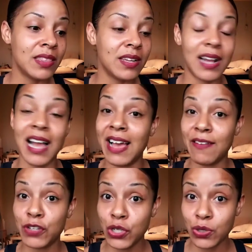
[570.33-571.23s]
I
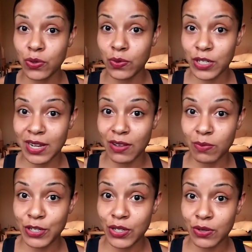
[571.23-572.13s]
have 2, which I will
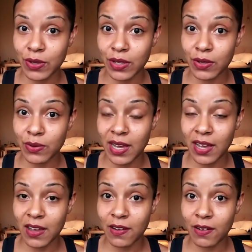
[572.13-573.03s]
be showing you,
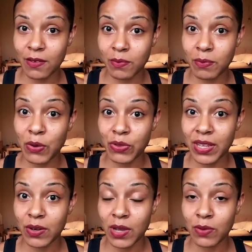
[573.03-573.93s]
both
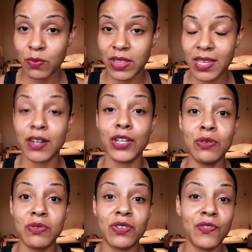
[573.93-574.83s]
and what they are
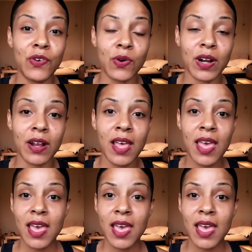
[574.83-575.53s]
used for.